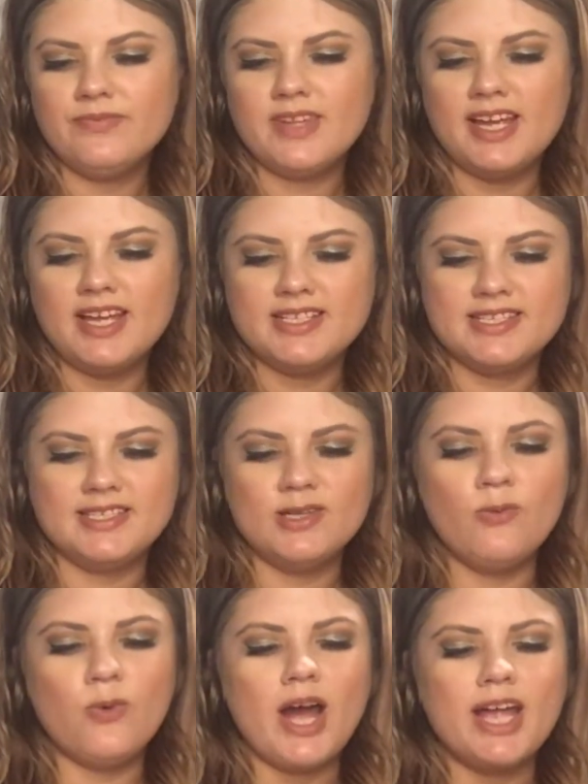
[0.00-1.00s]
It's
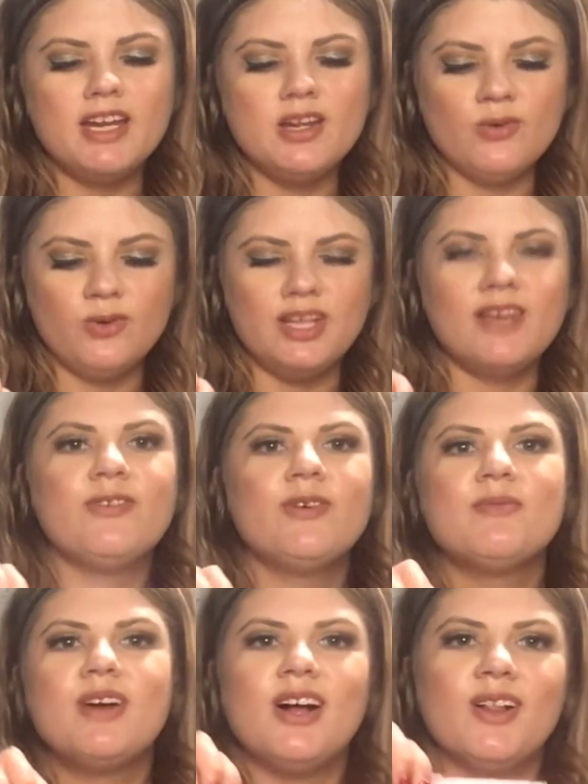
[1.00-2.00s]
the Wine and Only
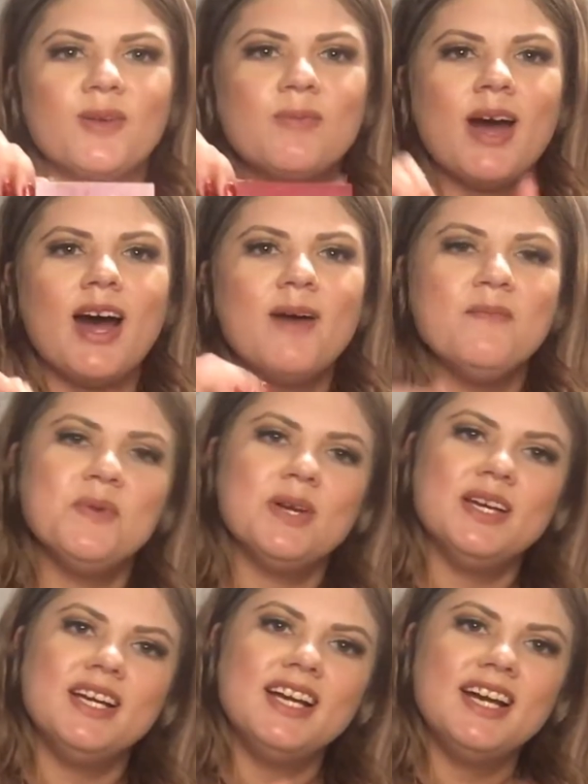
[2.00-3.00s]
from ColourPop.
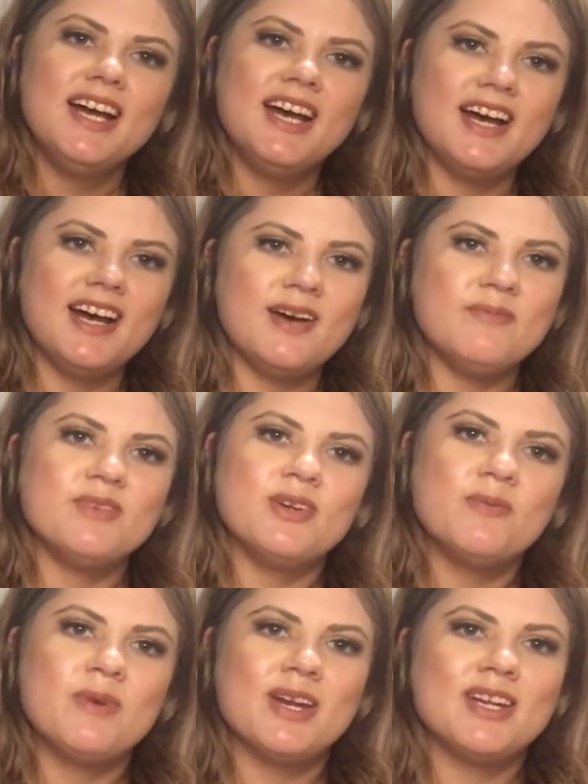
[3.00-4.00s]

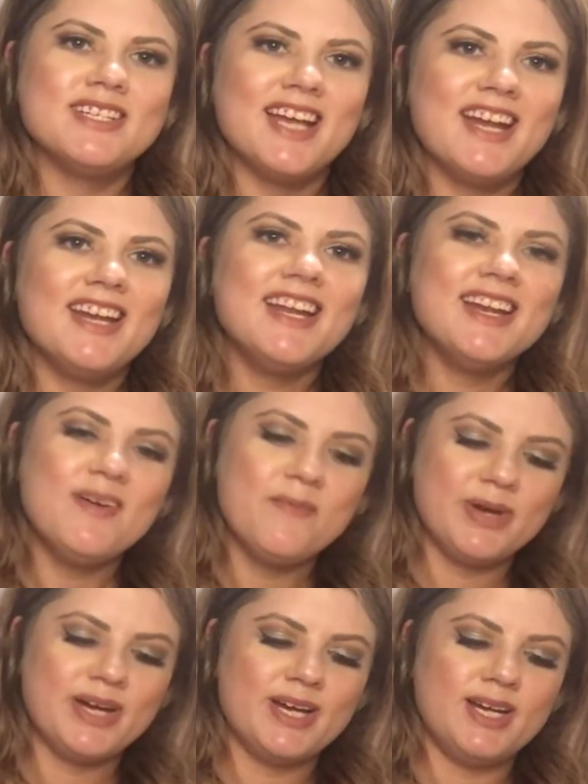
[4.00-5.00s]
No pun intended,
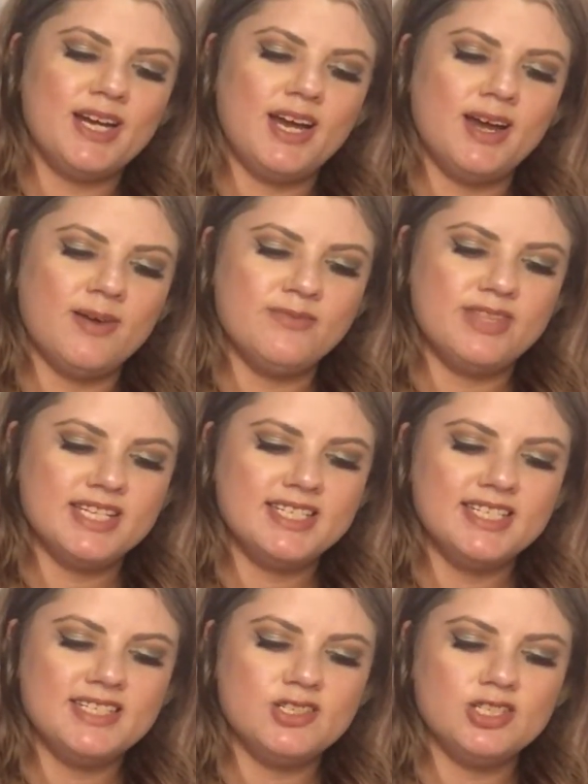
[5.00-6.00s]
but this
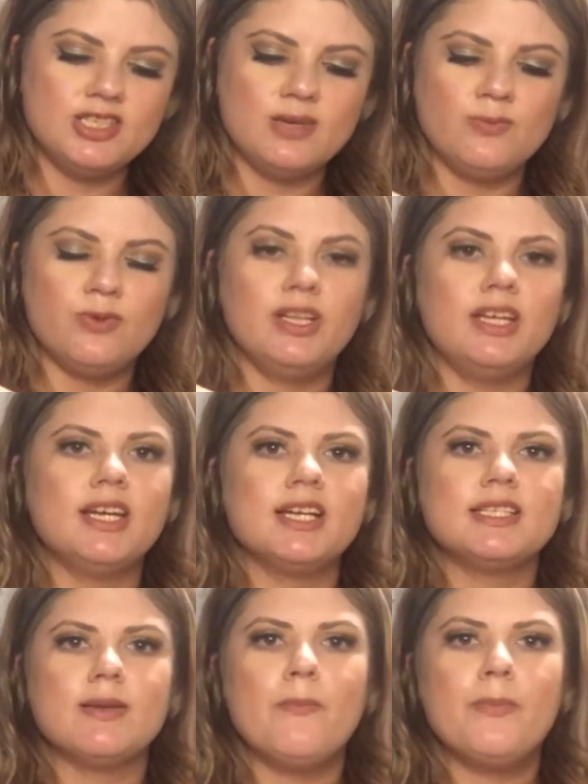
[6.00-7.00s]
is just a really
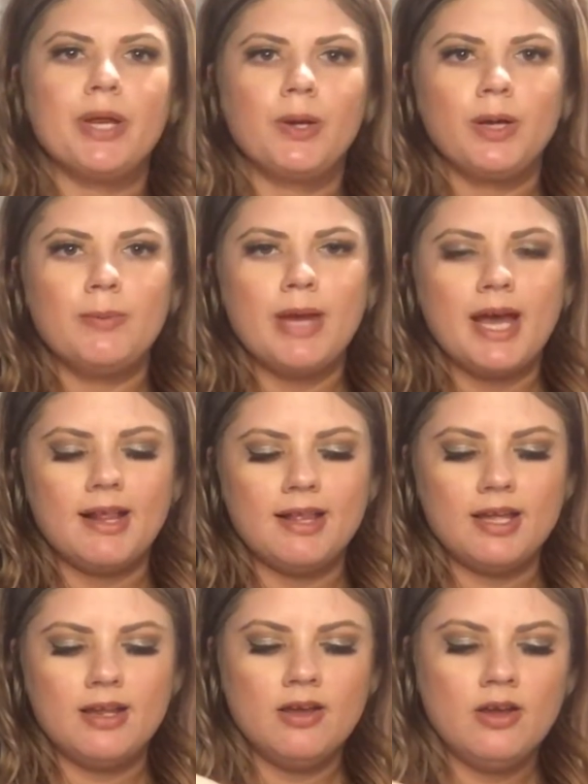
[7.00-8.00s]
nice berry
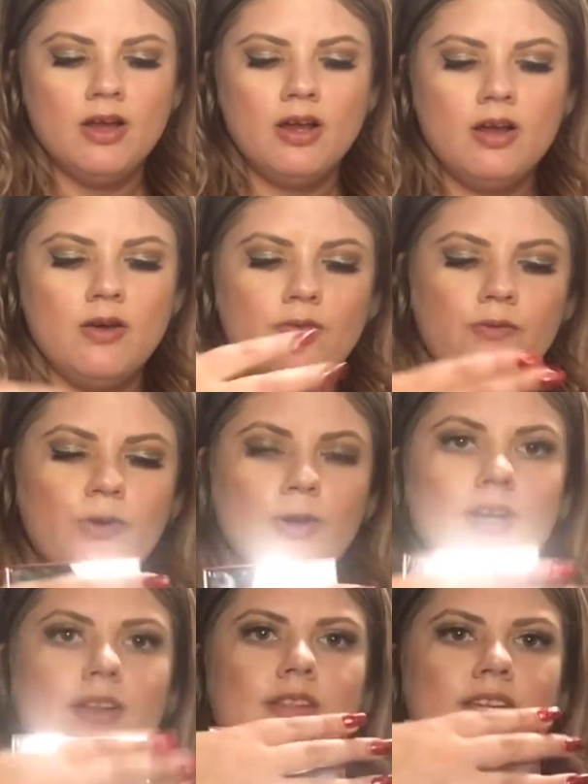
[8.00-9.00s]
palette
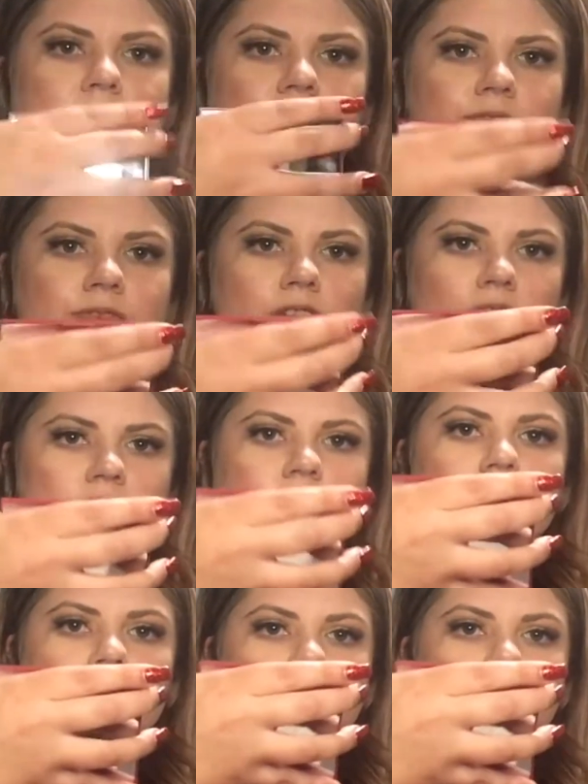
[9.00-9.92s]
for the fall.